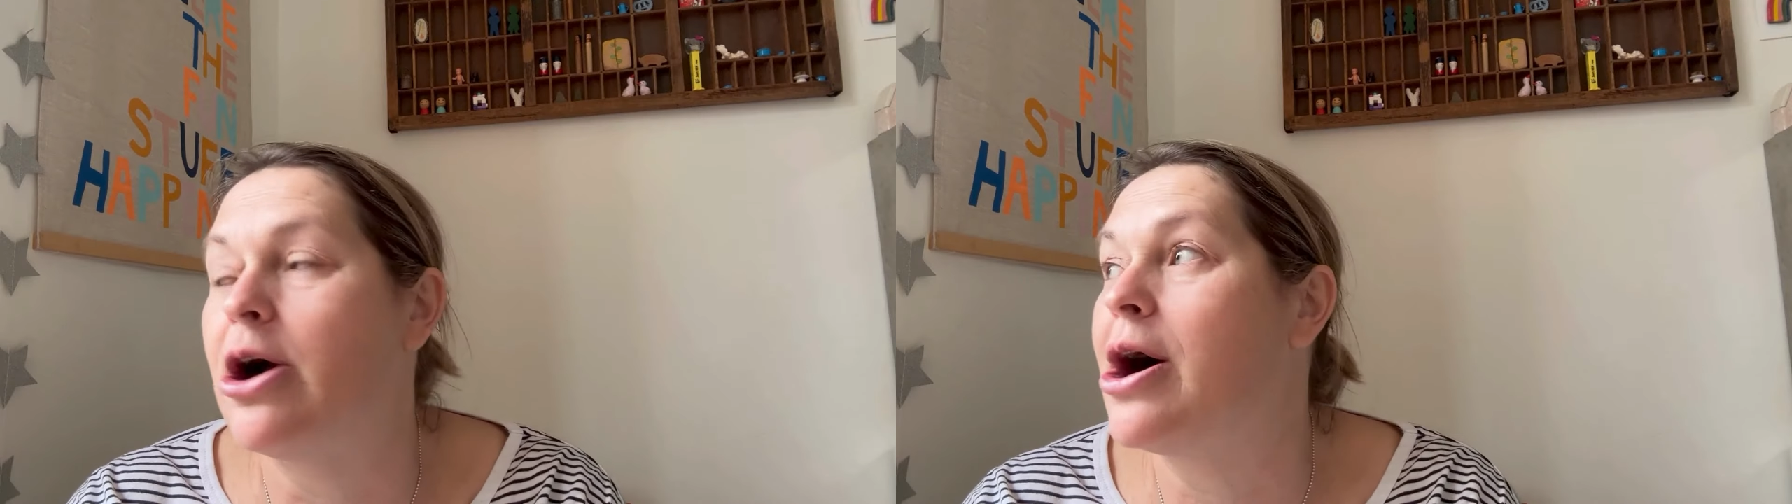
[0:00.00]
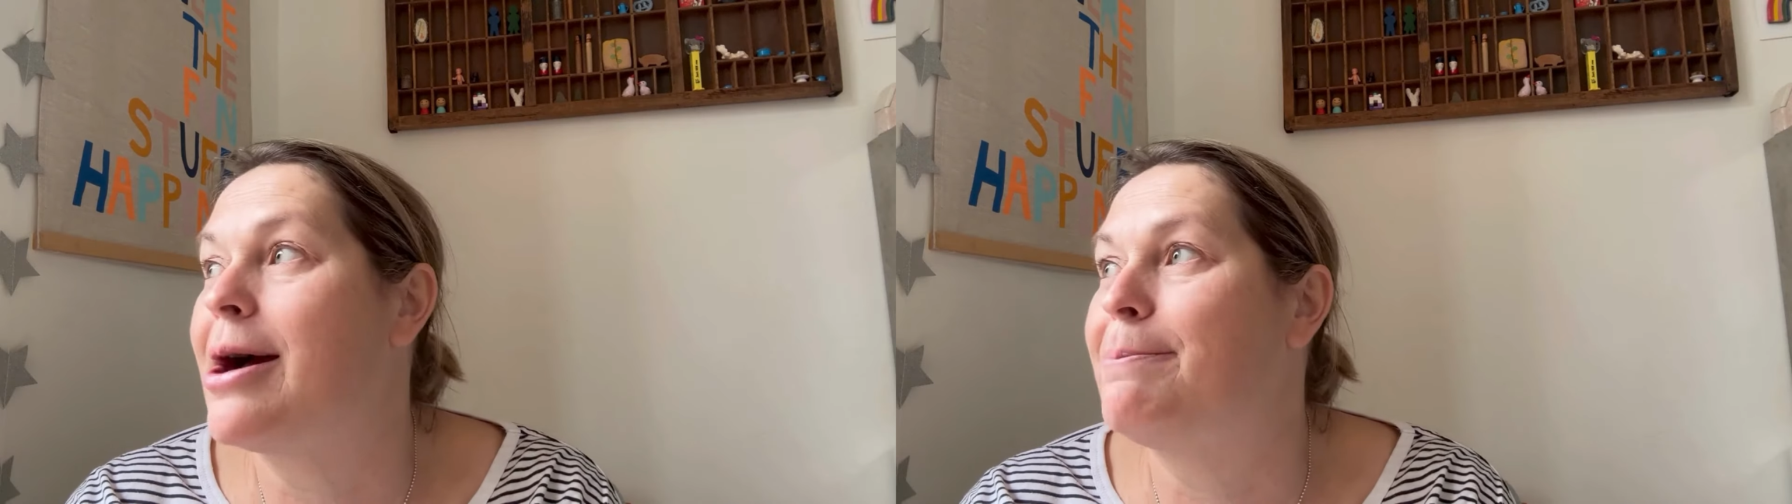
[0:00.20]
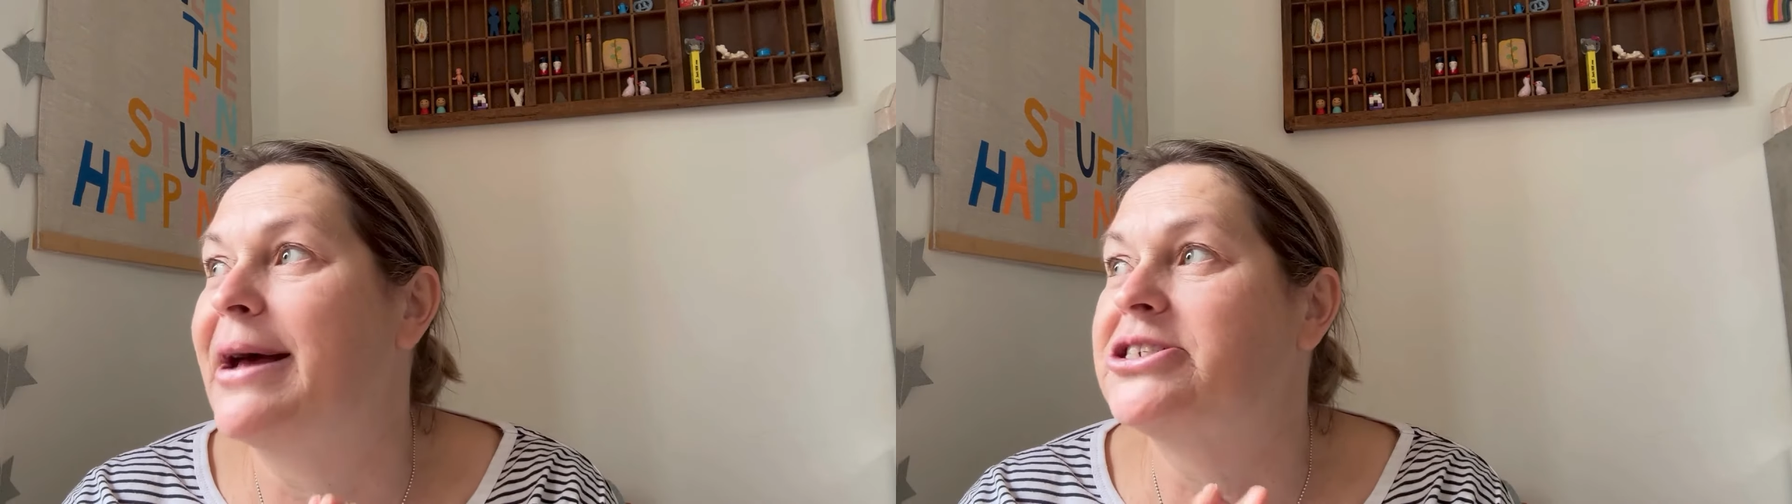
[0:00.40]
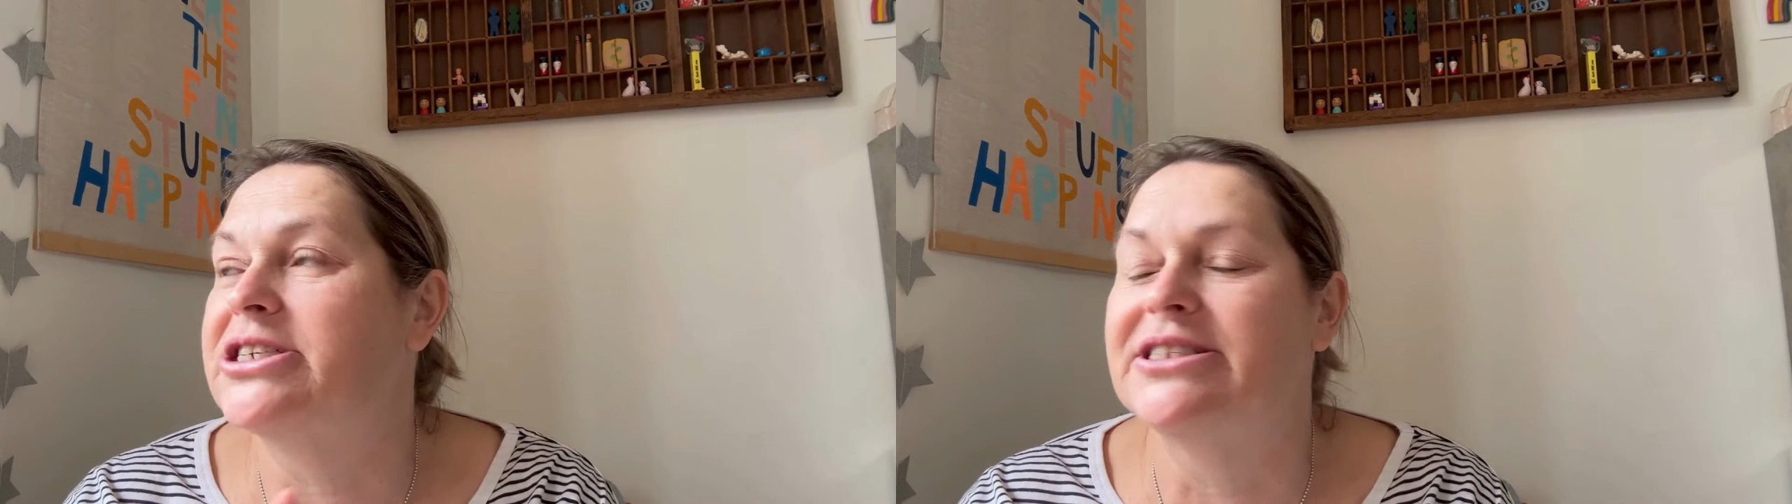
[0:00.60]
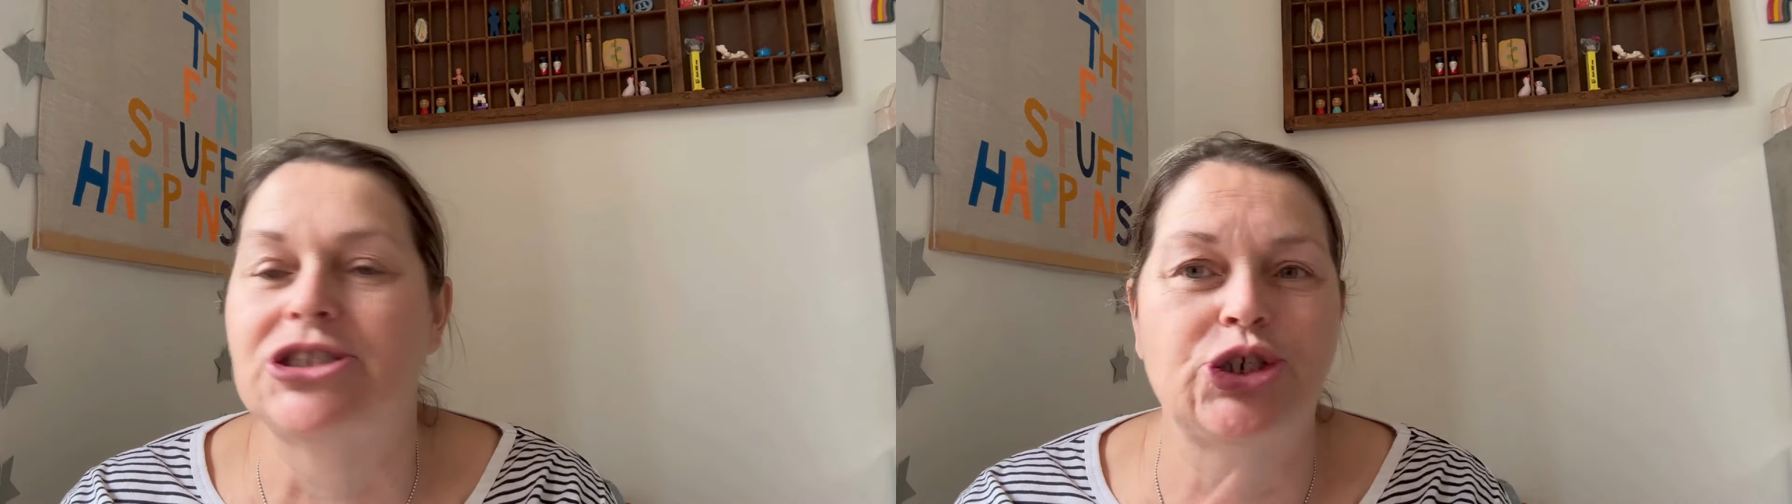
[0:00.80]
oh, our
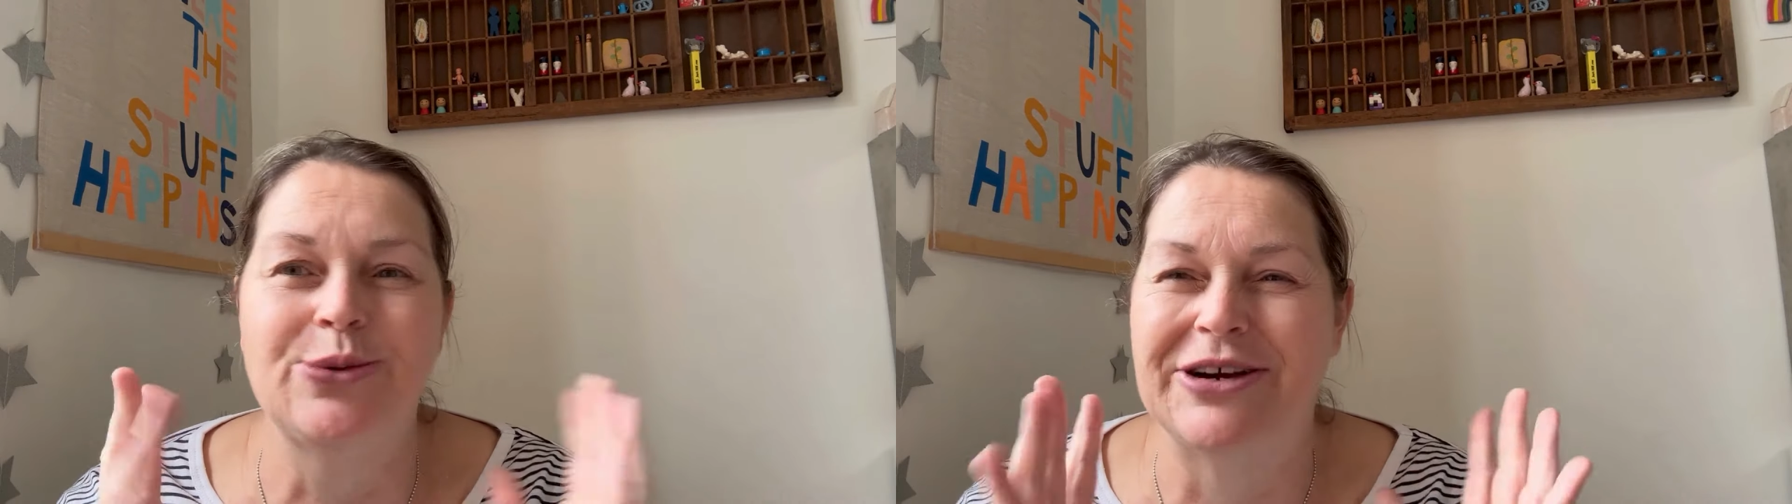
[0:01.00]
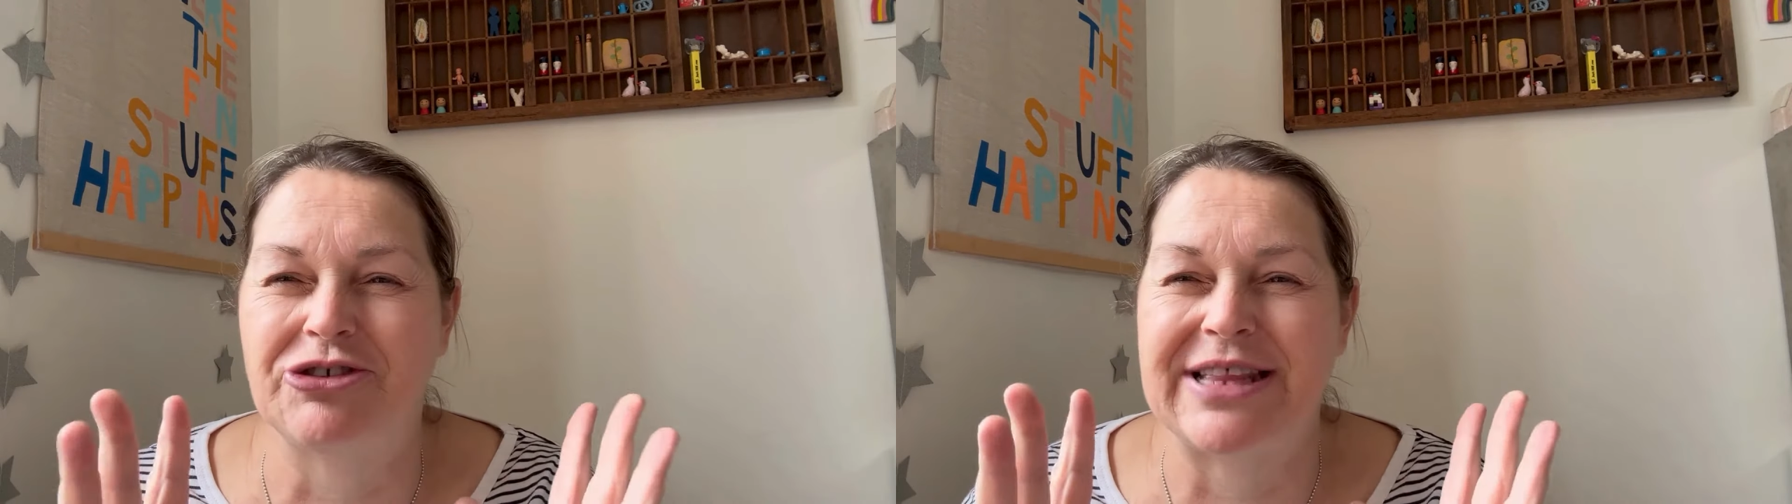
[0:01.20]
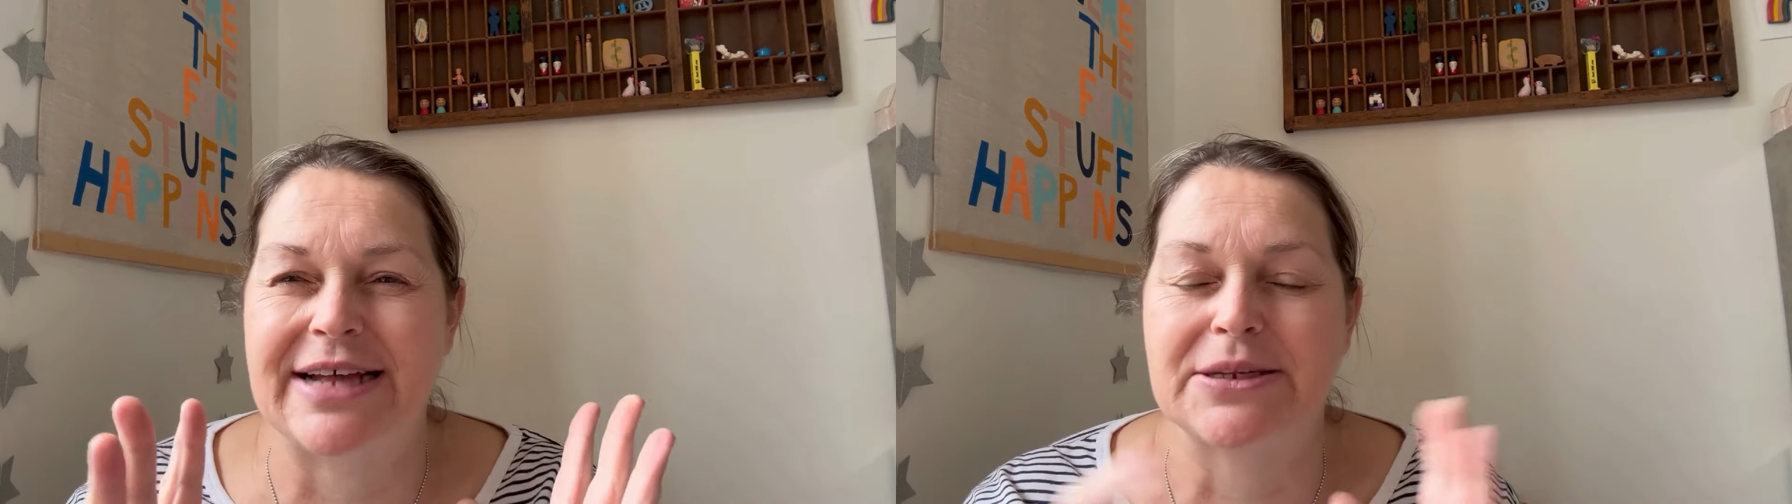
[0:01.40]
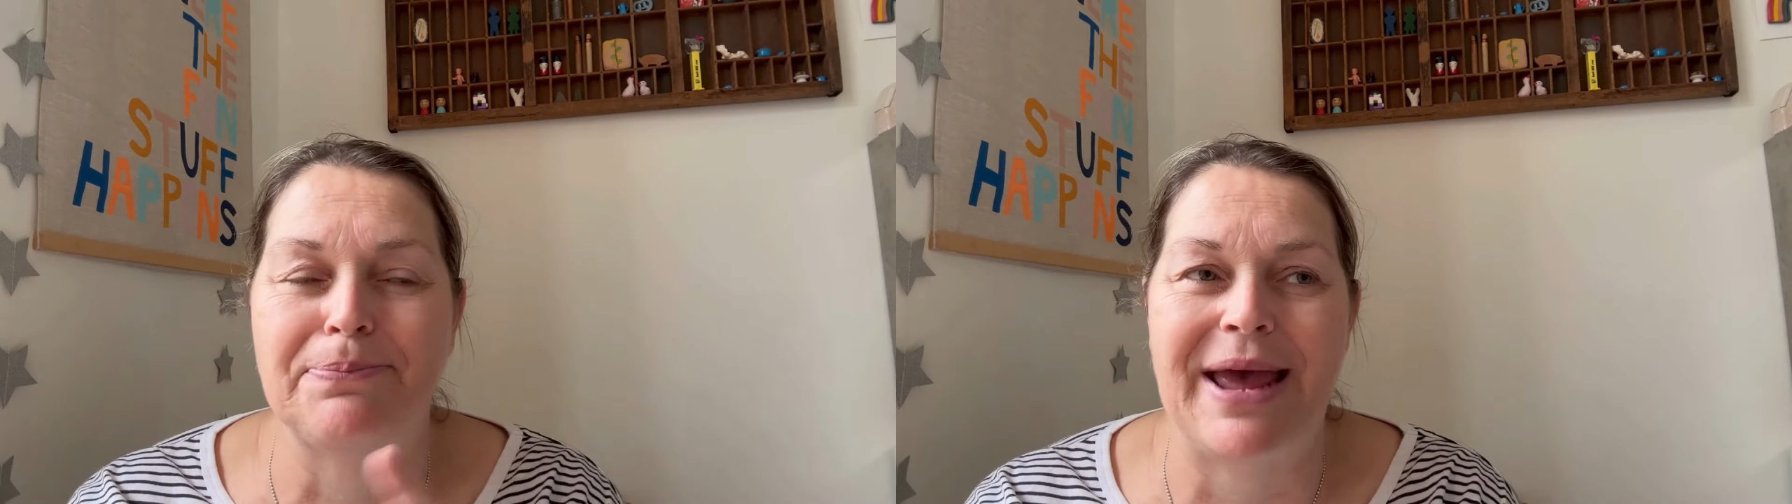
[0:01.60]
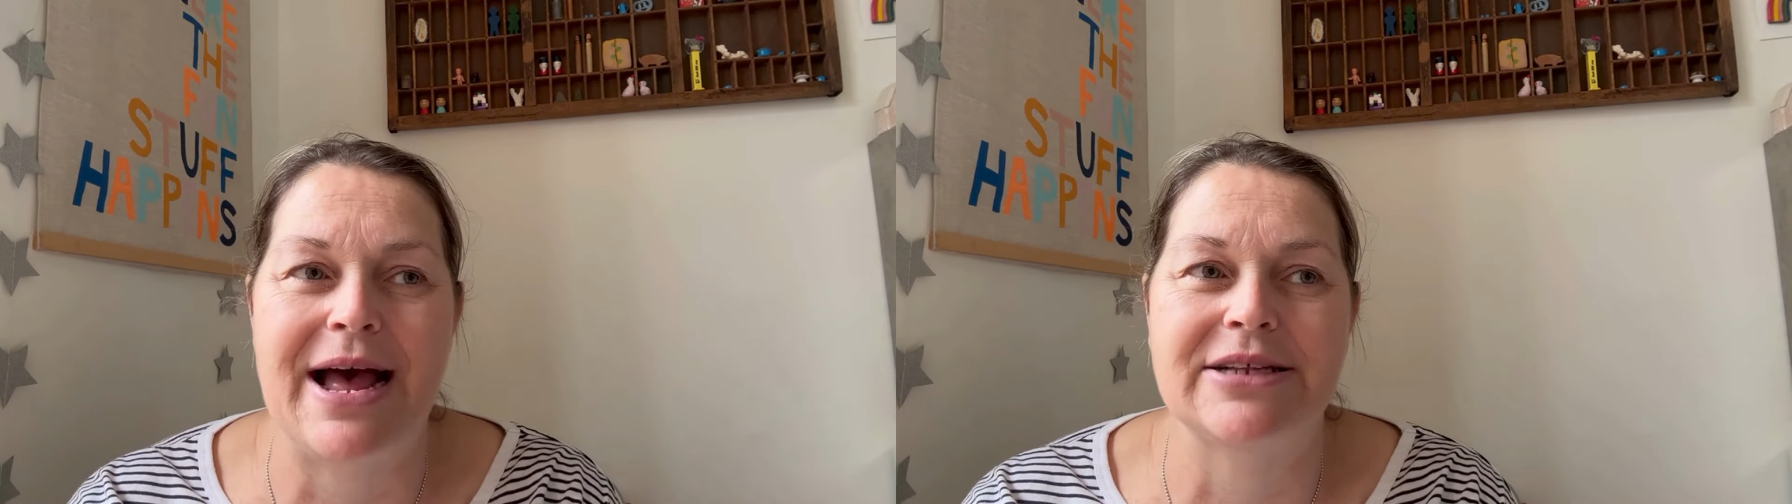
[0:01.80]
budget's
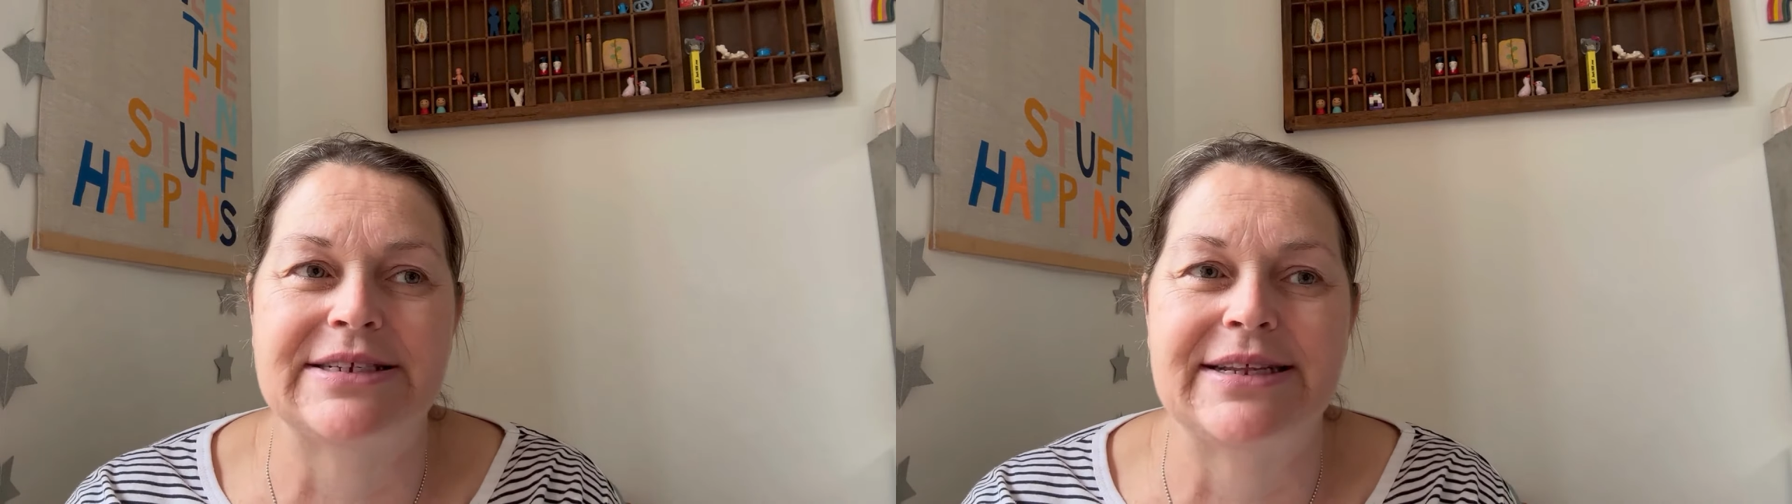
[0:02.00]
£200,000,